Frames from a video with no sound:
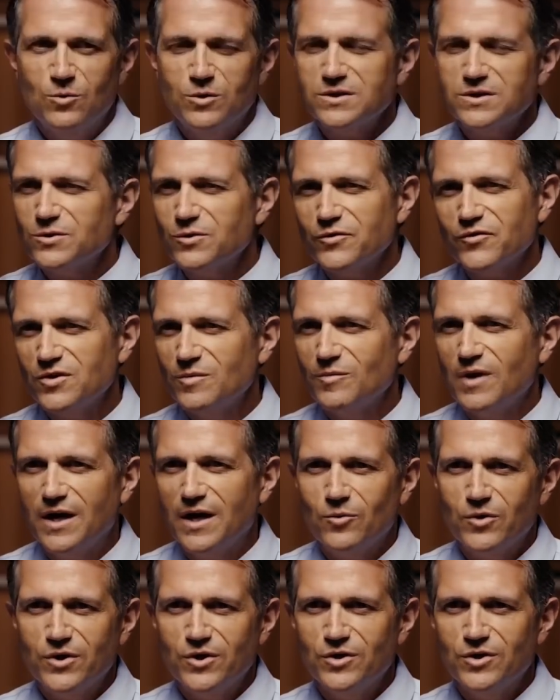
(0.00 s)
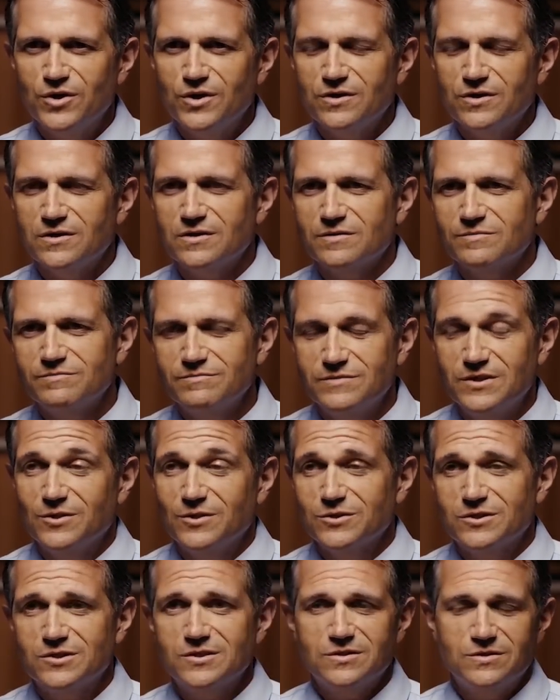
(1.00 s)
What's going through your mind when you hear, you
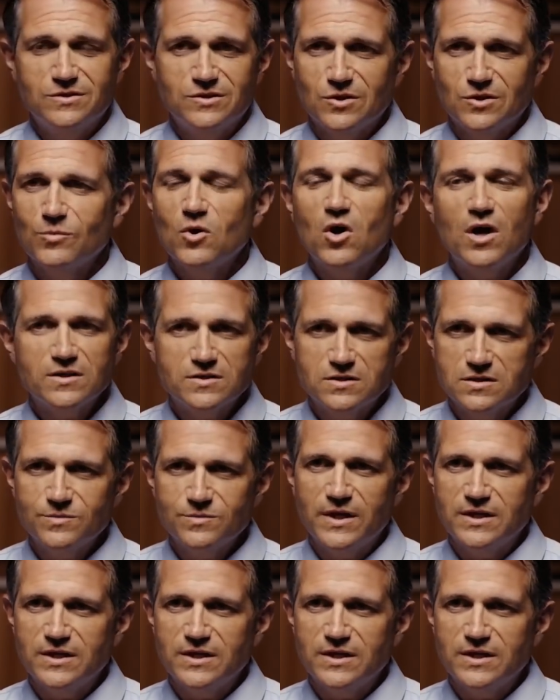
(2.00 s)
know, it's your boss is